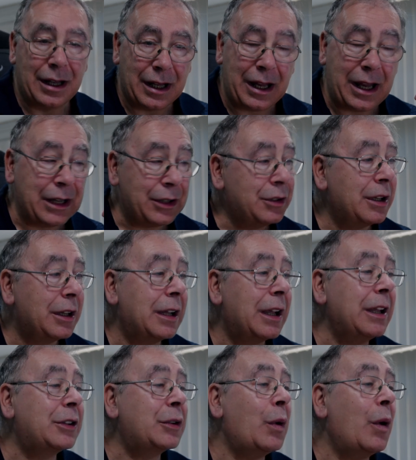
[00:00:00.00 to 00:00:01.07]
And
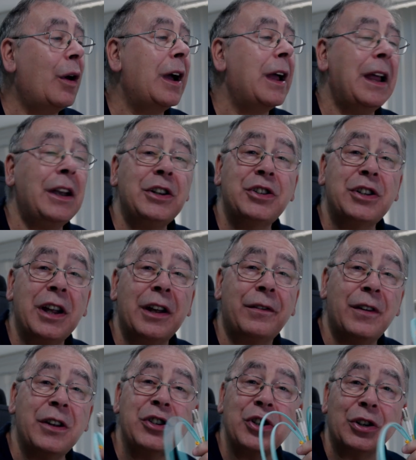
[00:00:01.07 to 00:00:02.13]
it's quite energy
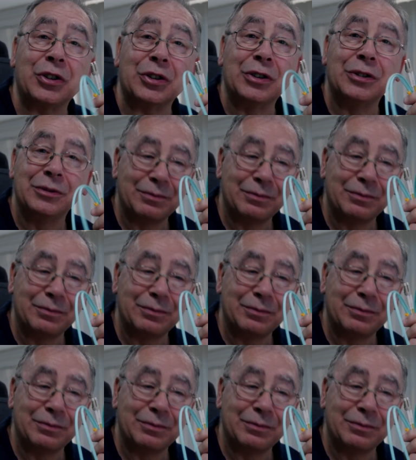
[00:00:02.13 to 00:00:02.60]
efficient.